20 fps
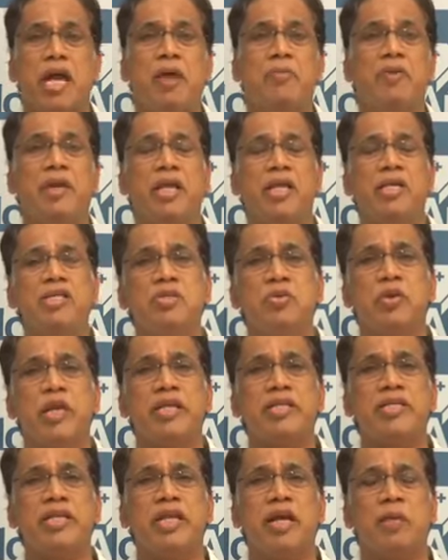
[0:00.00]
Average, you
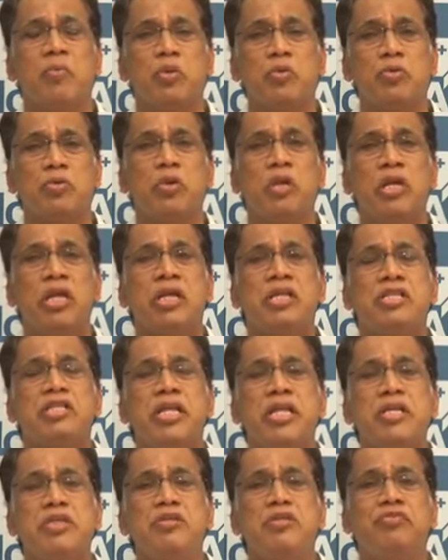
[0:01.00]
can take about
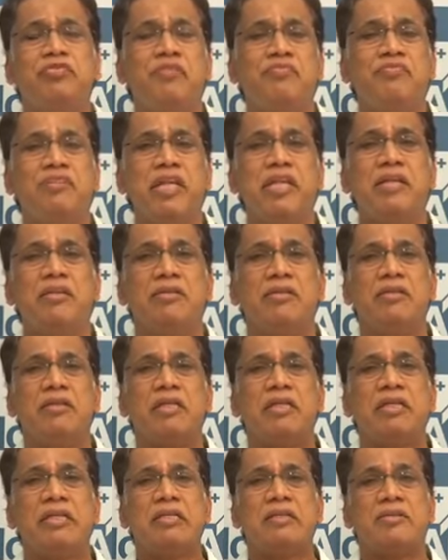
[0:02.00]
10 to 15
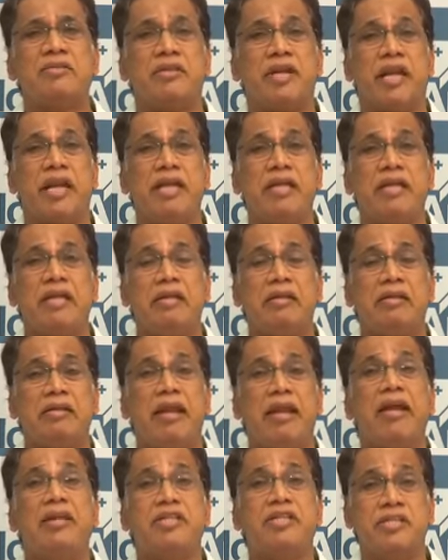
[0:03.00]
dry
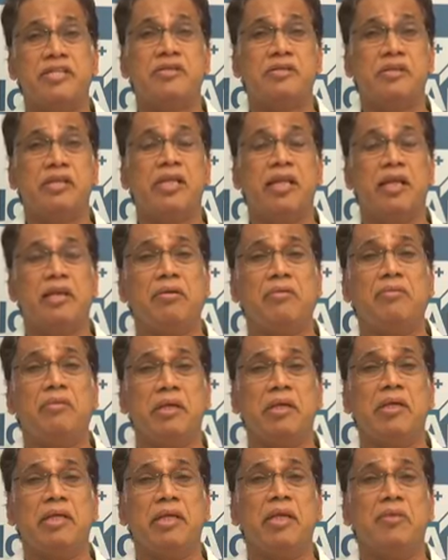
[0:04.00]
nuts in a
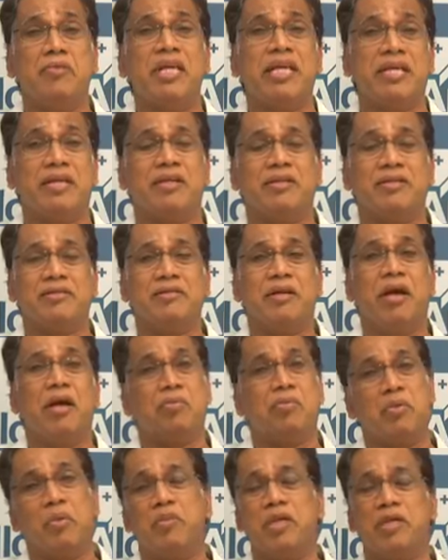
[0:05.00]
week.
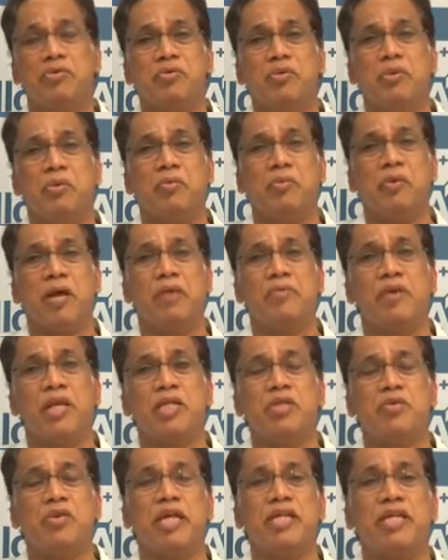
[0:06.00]
Or maybe
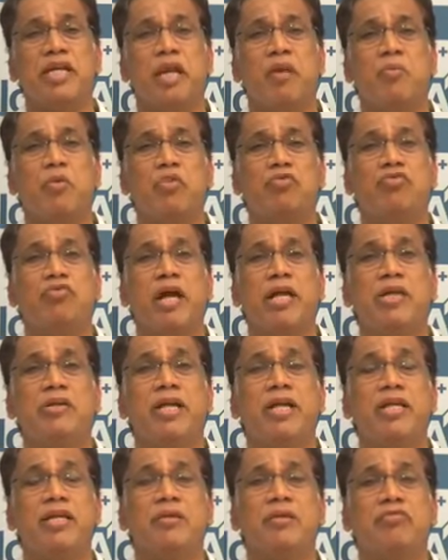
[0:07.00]
average, you can take about
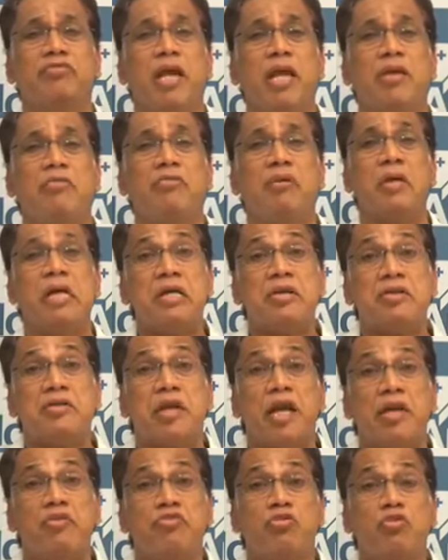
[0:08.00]
five
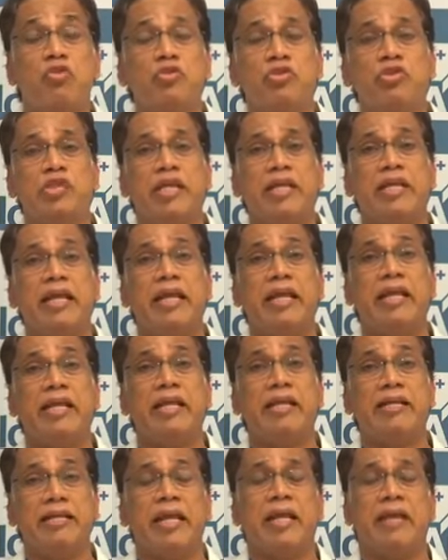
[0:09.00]
dry fruits in
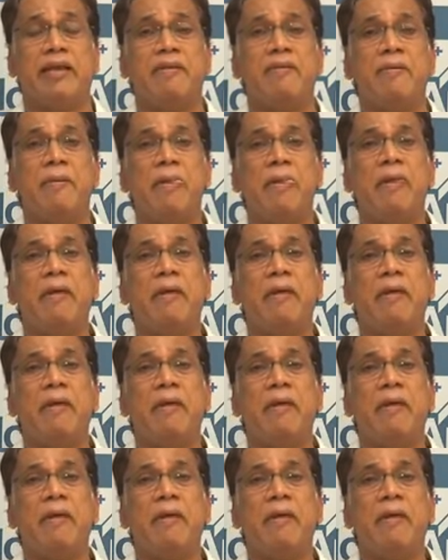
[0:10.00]
a day.